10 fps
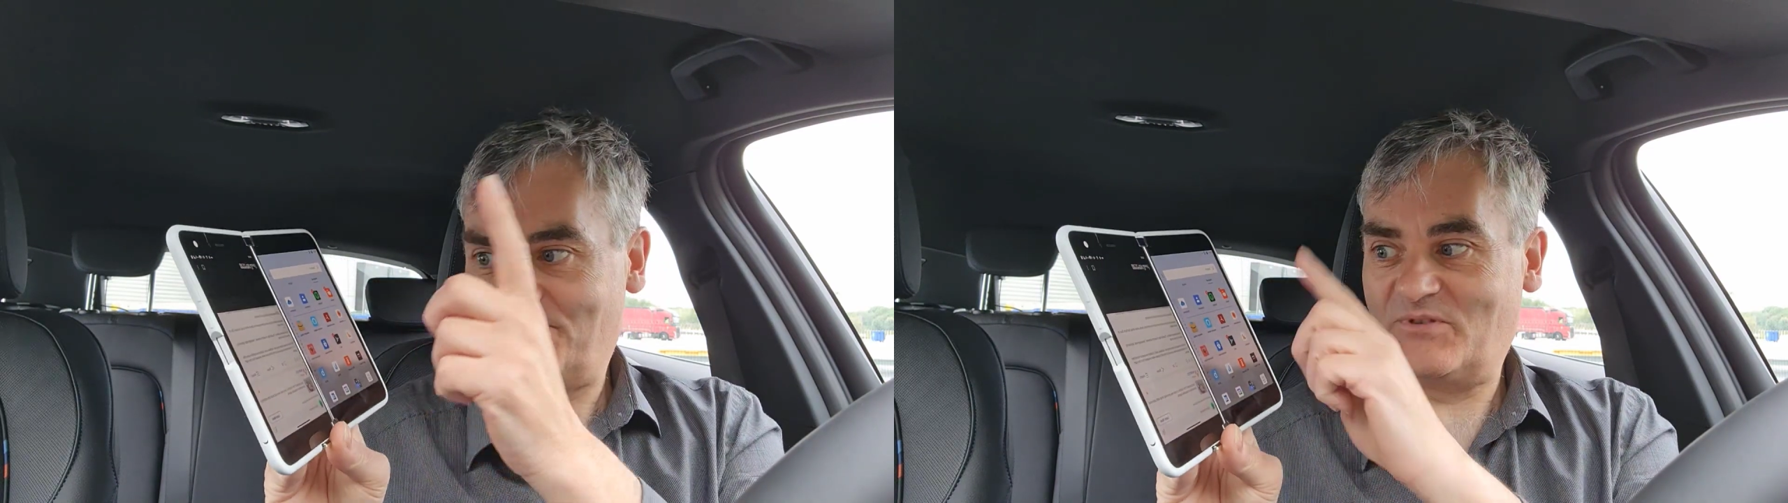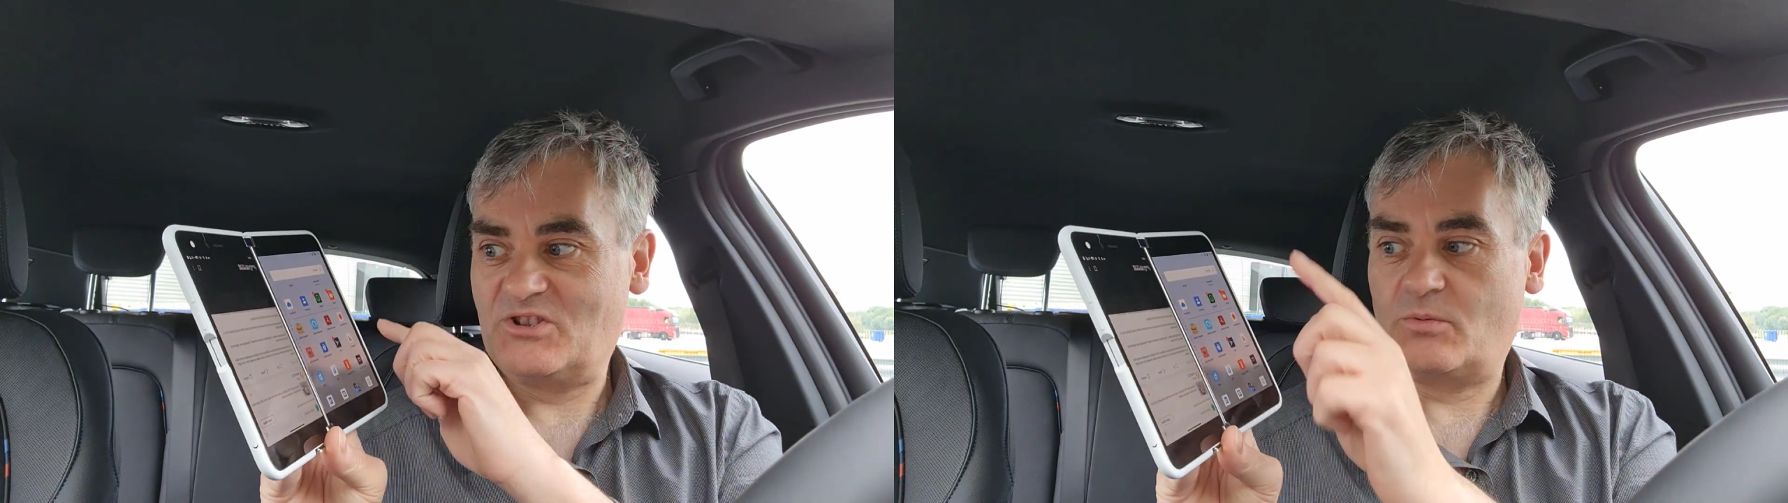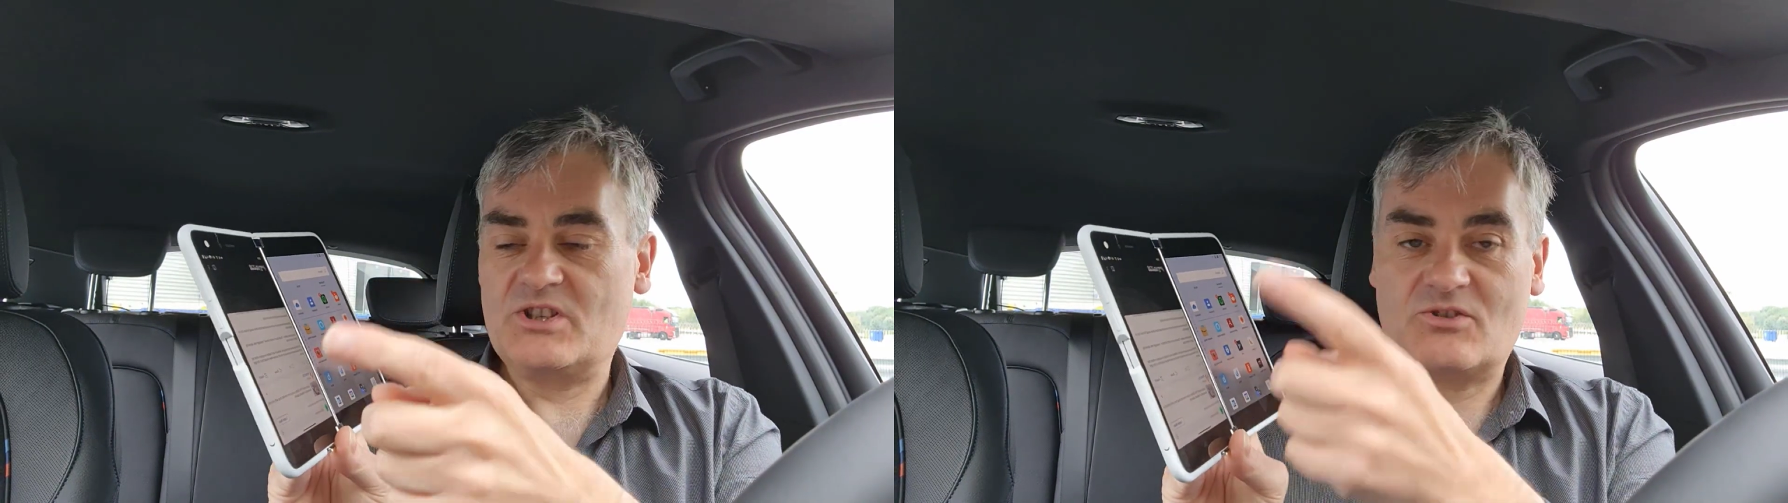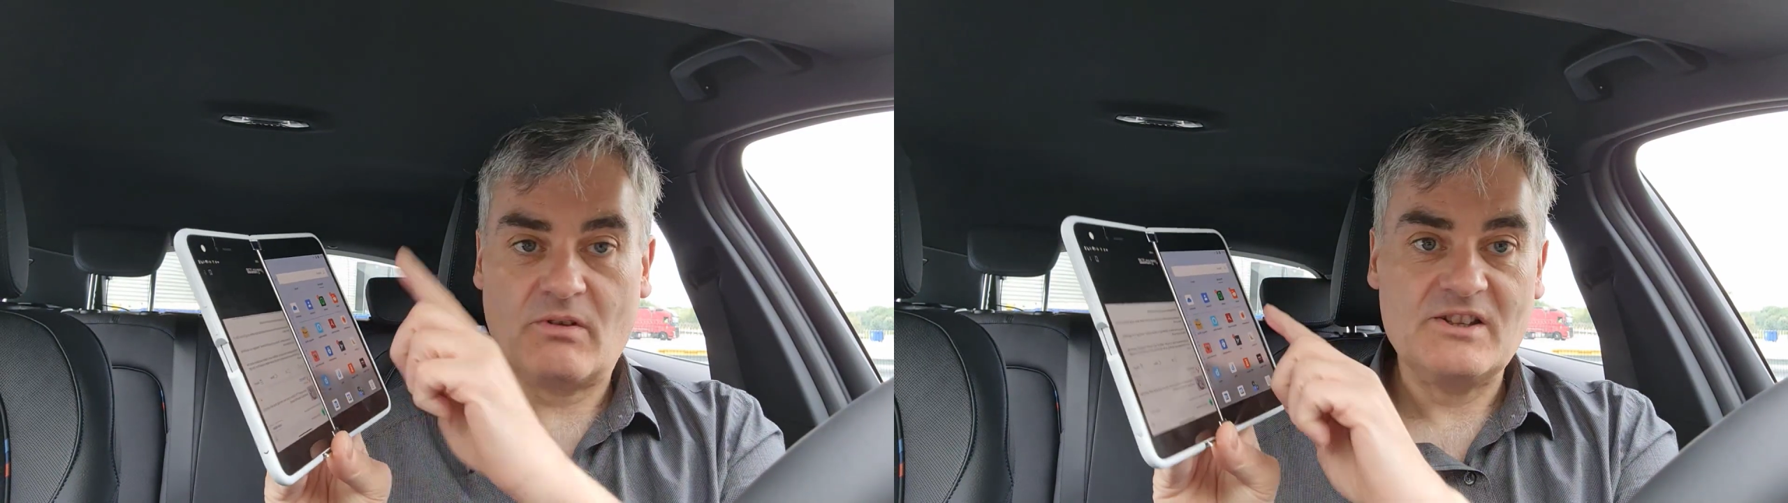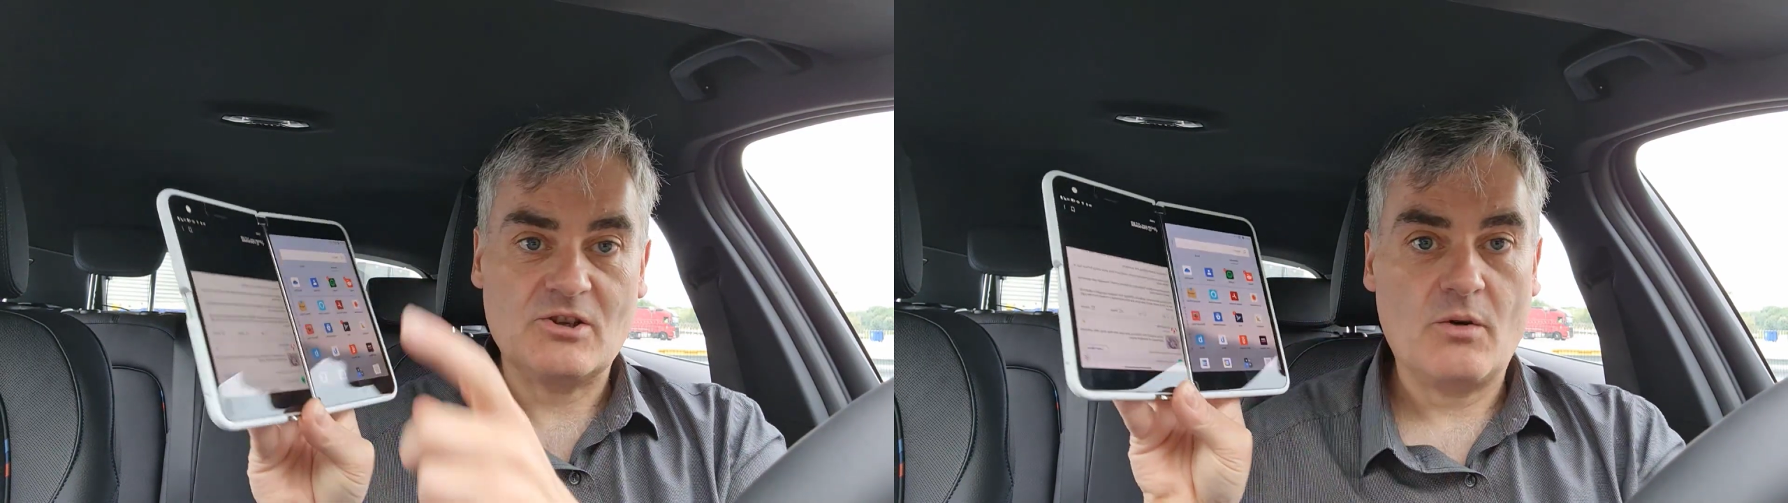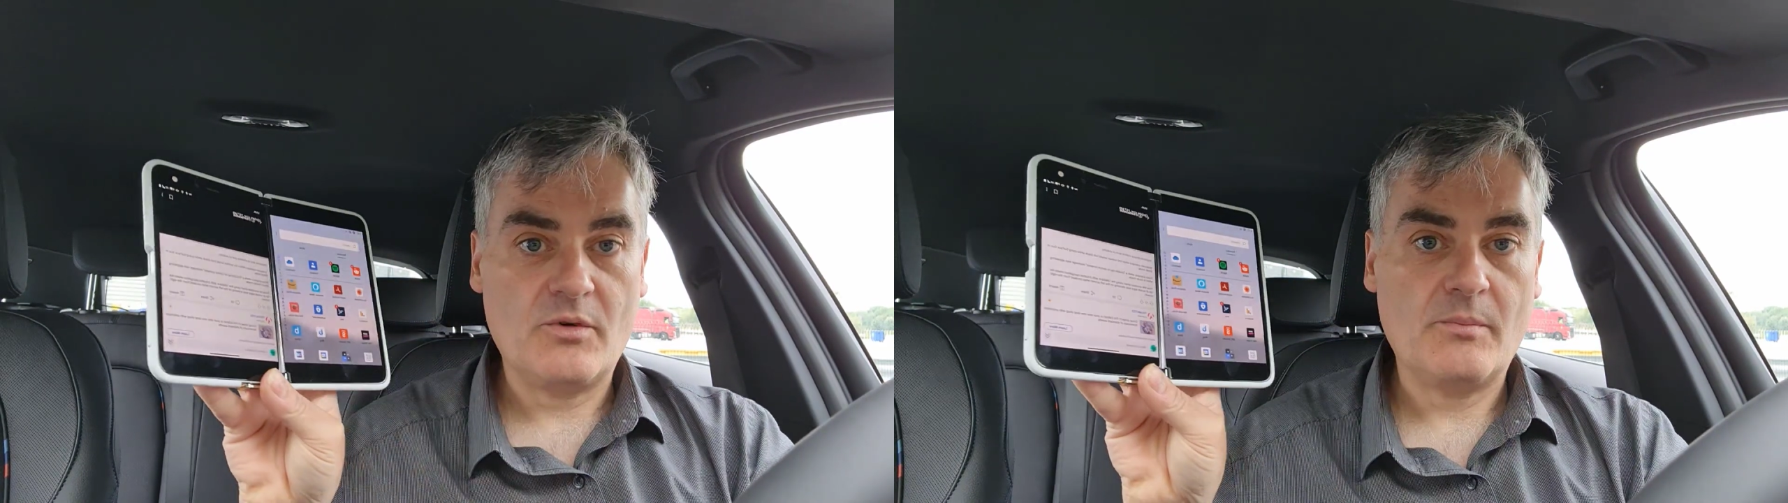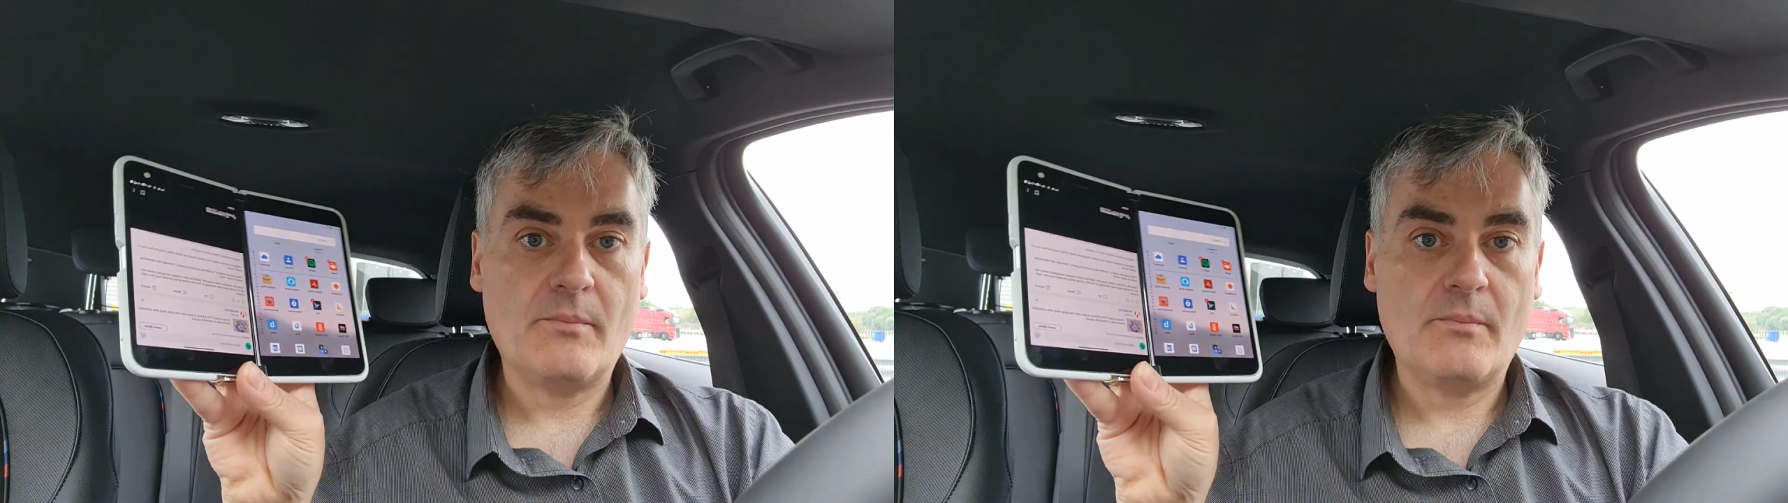to switch screens over